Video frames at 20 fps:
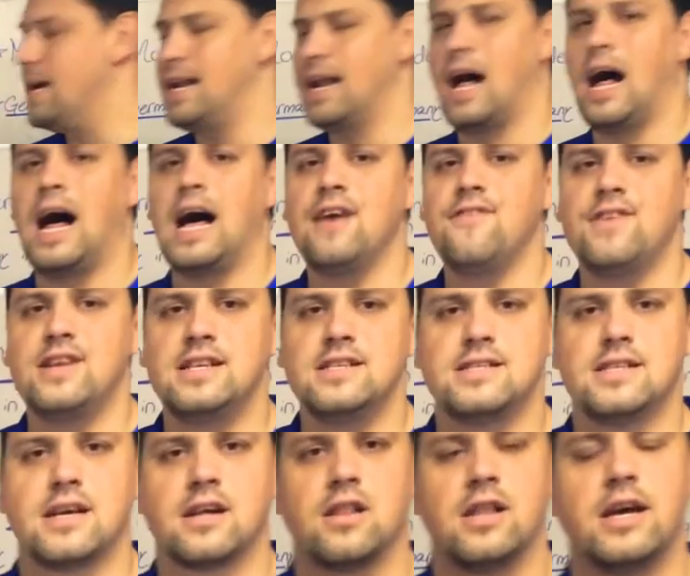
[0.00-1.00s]
and Ivan is
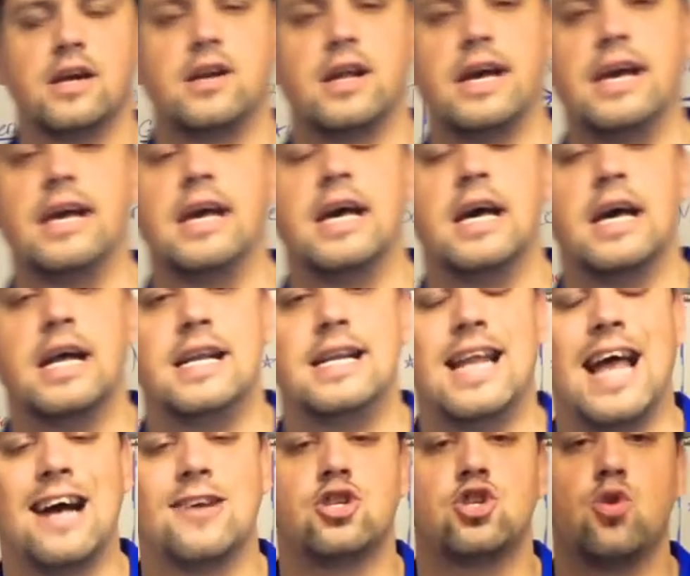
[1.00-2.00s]
declared a
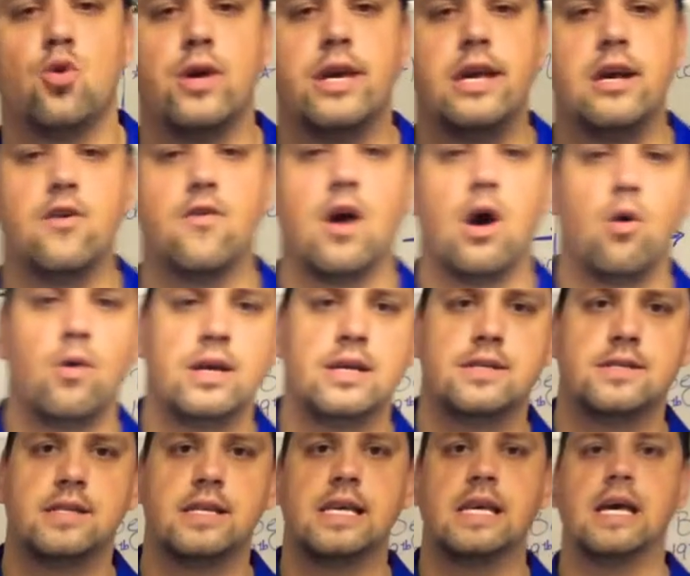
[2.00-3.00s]
national hero.
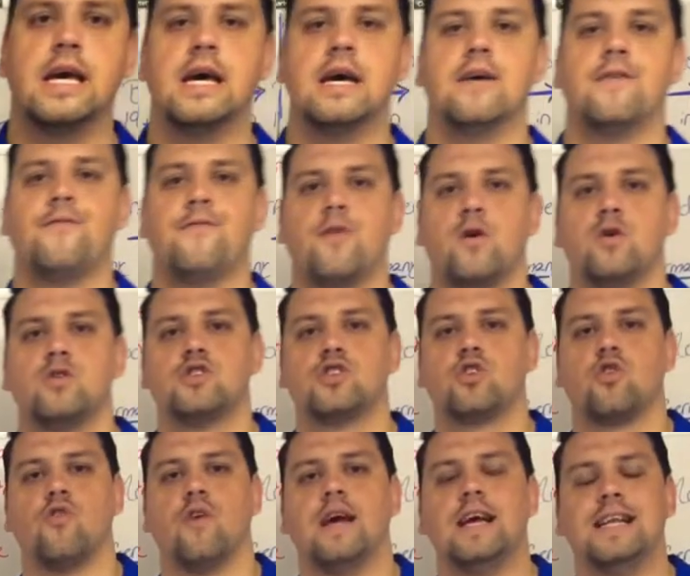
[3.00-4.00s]
He's the first
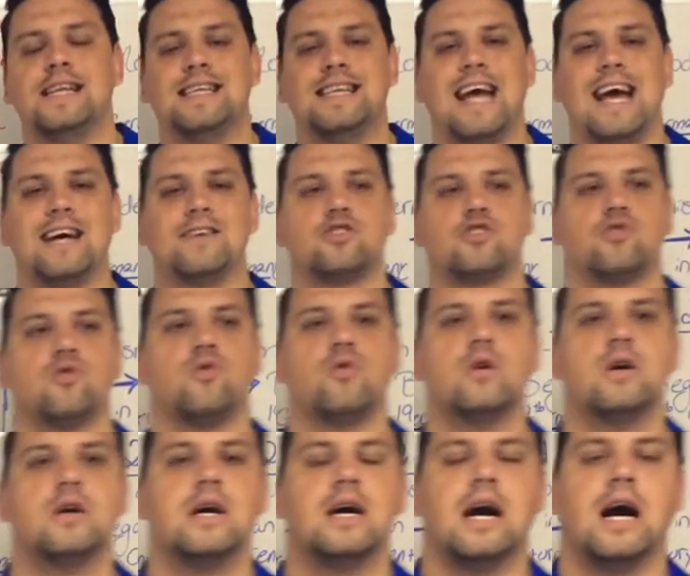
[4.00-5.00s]
great
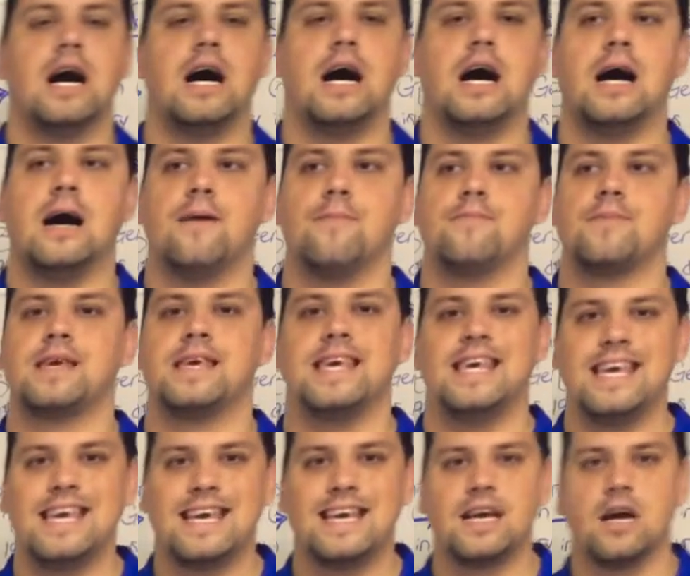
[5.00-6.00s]
national
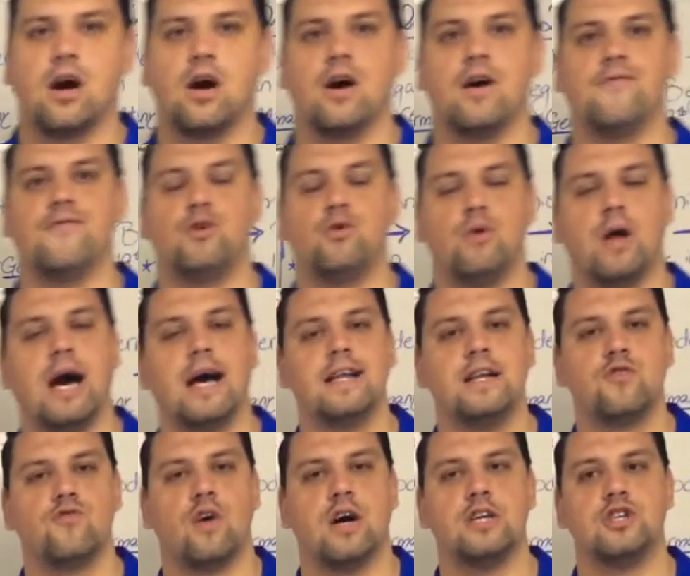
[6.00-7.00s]
king of
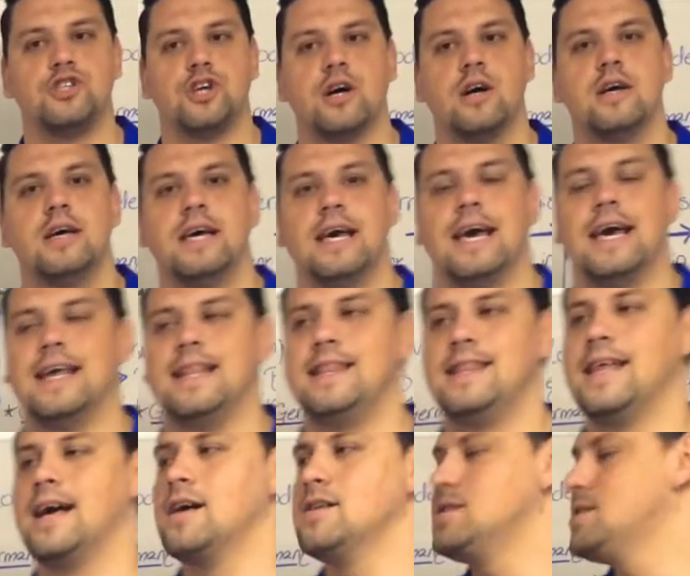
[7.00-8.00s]
United Russia, and
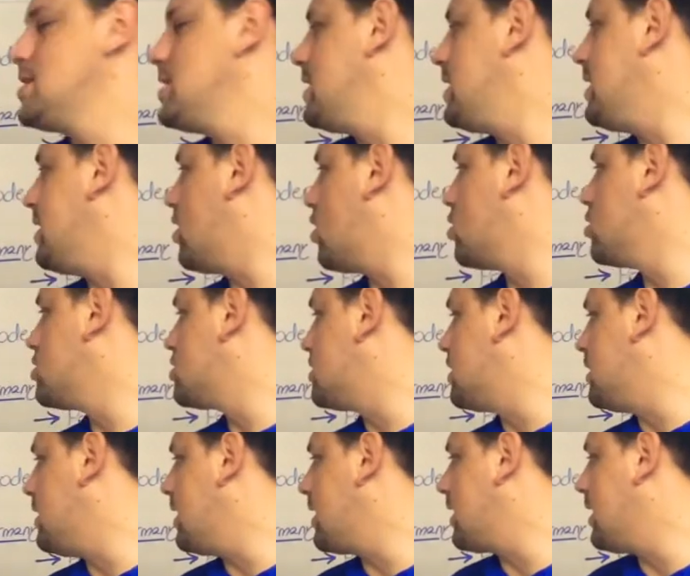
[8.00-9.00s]
thus he earns
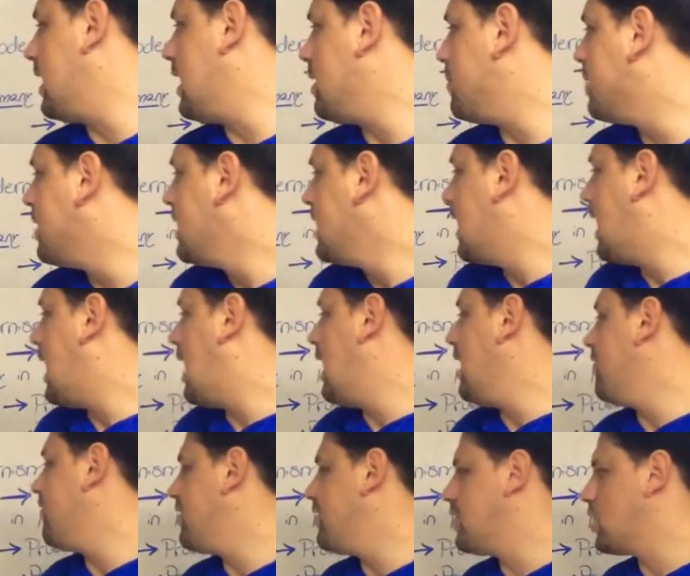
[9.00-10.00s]
the nickname
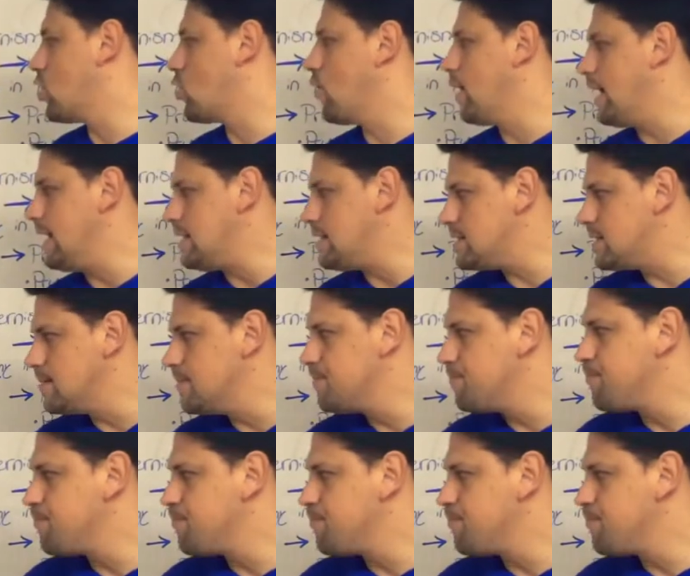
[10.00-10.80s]
Ivan the Great.